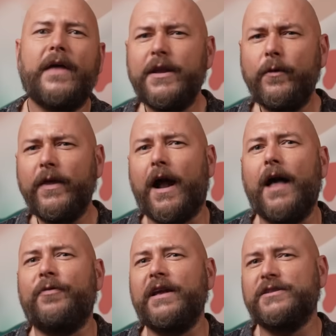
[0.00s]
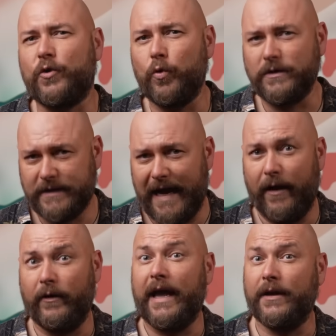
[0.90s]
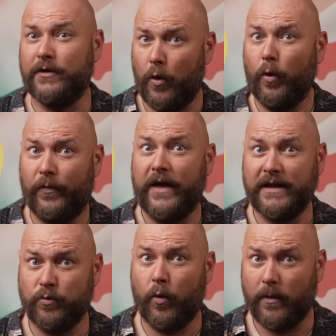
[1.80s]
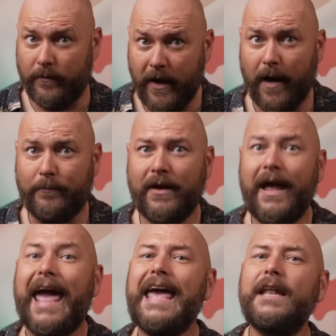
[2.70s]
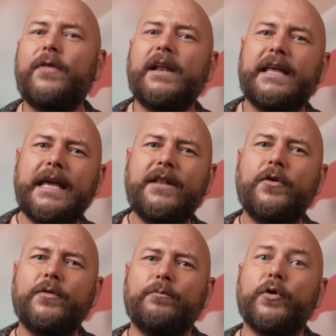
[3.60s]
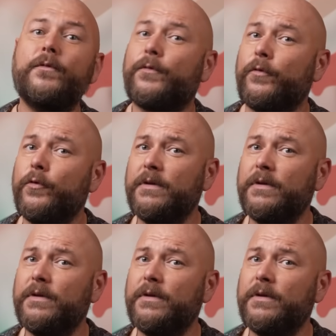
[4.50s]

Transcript: They knew that hot things cooled down and cold things warmed up, and that heat could move through